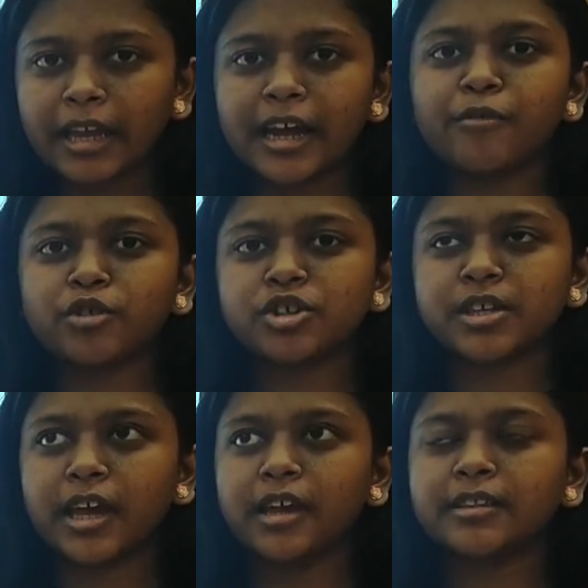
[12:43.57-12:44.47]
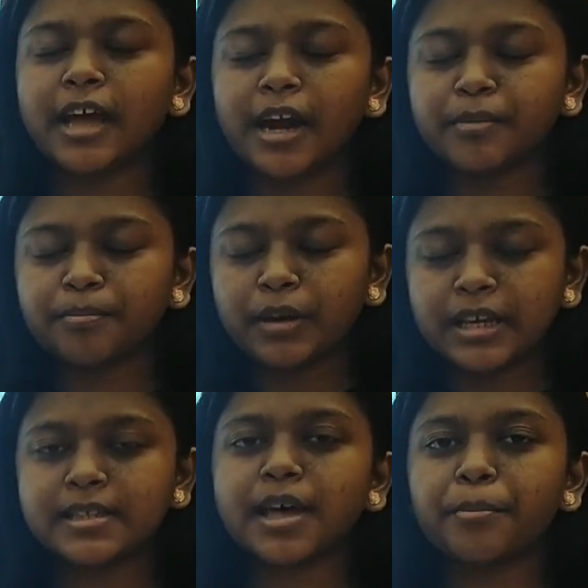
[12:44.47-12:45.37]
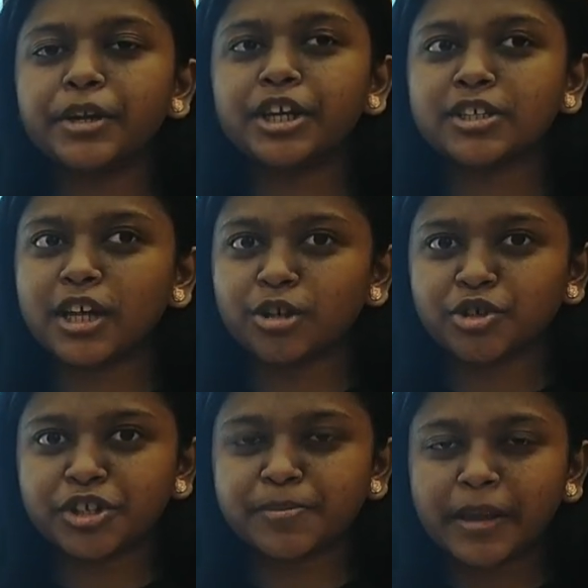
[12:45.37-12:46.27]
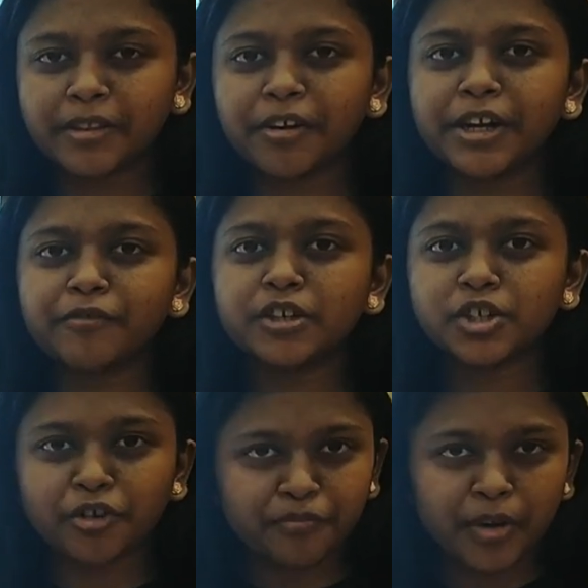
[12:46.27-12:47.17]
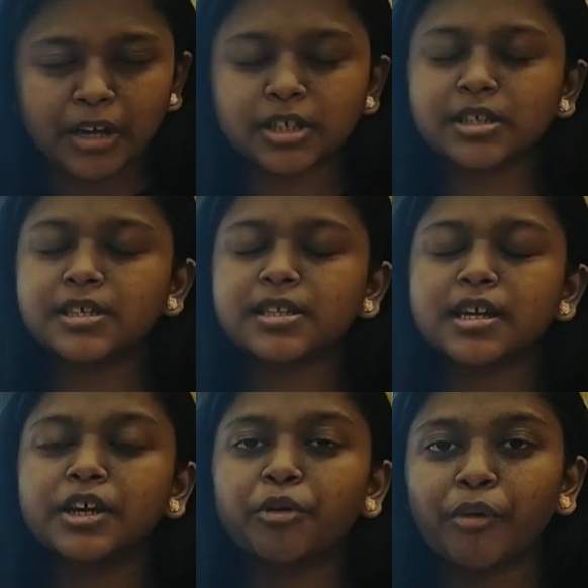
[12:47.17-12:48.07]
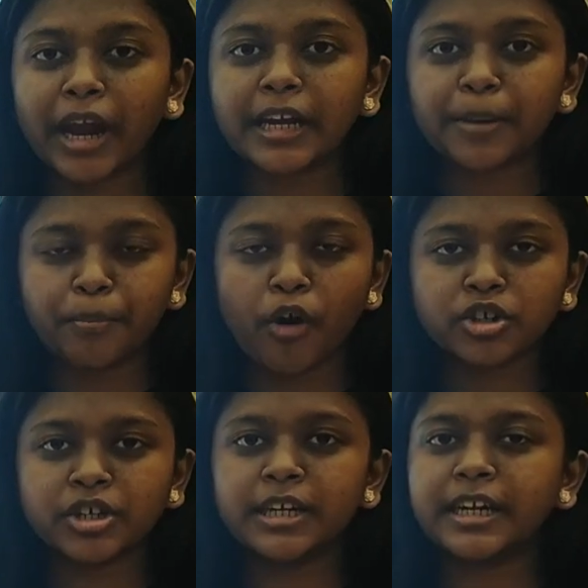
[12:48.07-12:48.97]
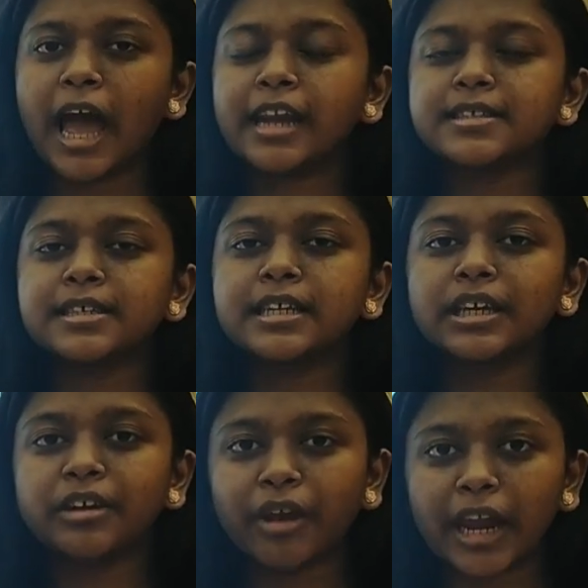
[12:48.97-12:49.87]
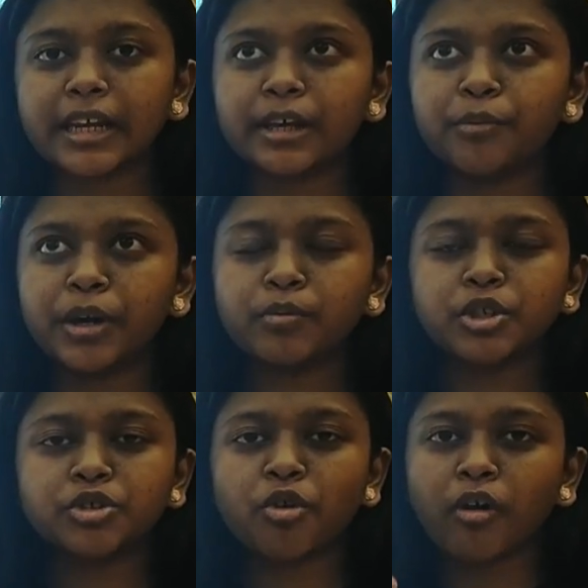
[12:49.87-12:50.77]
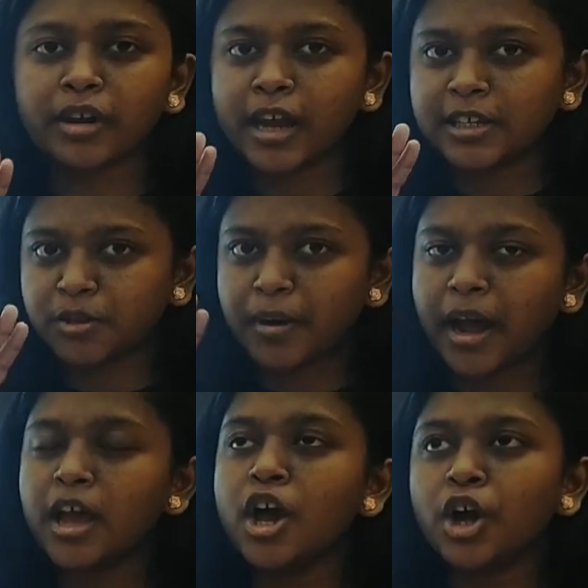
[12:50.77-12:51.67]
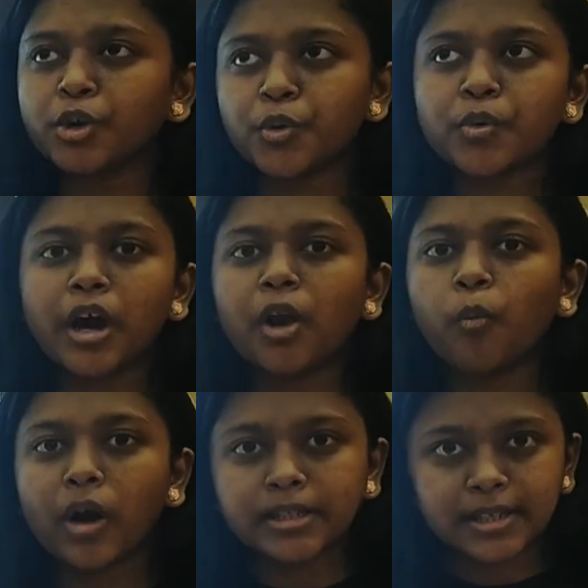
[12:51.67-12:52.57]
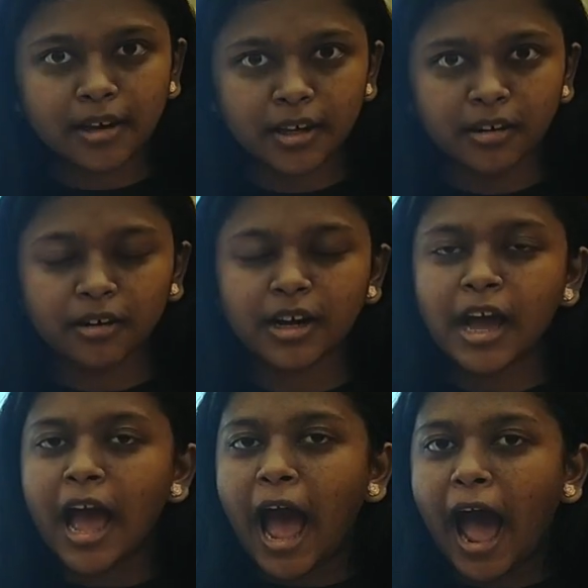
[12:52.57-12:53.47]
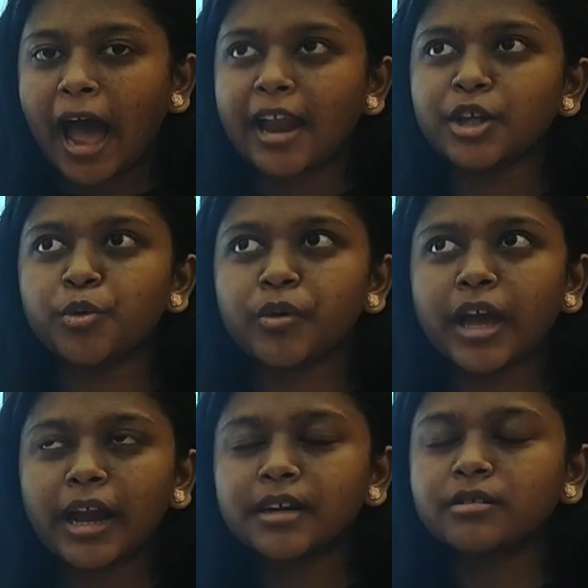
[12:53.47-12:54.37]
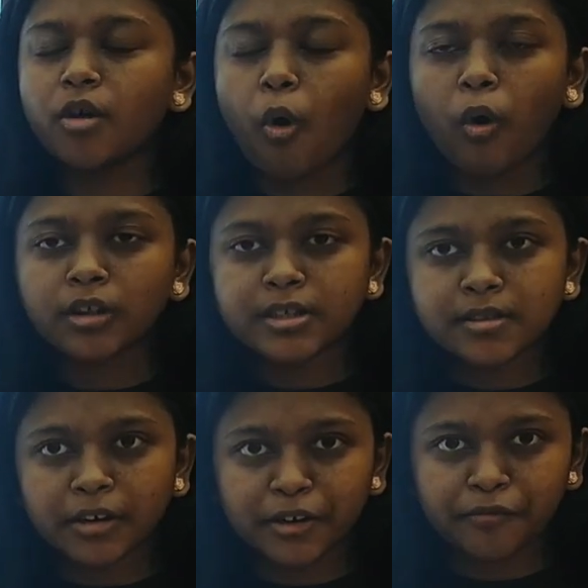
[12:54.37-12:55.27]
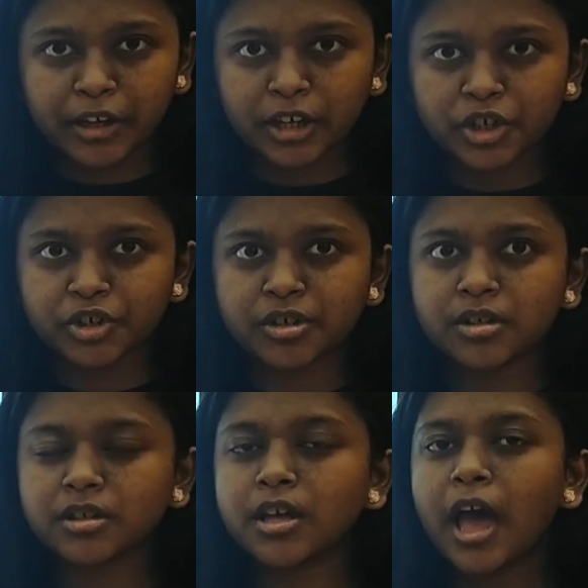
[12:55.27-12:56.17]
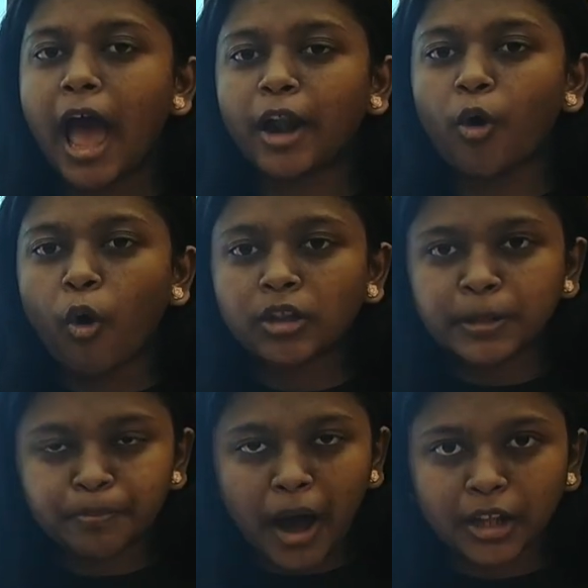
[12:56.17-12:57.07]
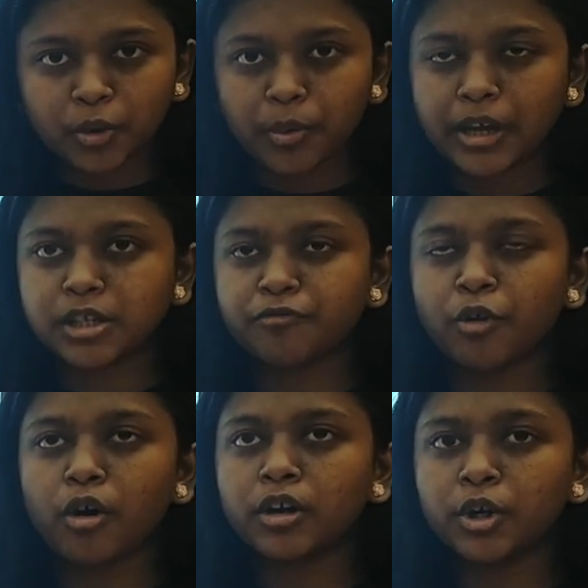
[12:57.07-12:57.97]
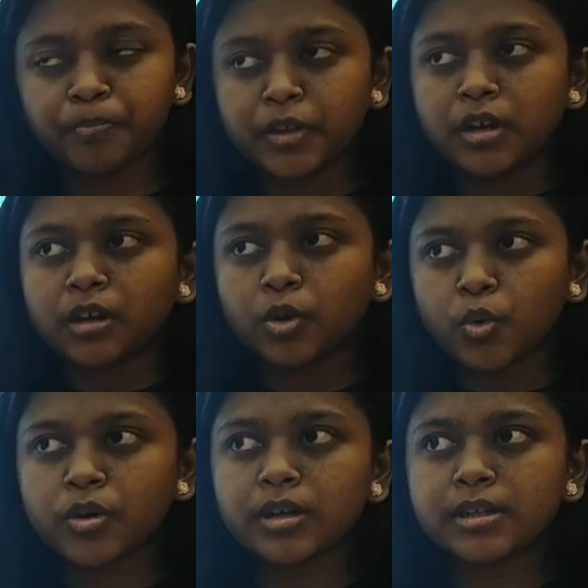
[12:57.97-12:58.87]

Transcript: say that please submit your solutions by 31st of March. This is a great opportunity, and it's a great event which is organized by Google once a year, and you get all the certifications and all the pathways for doing Google's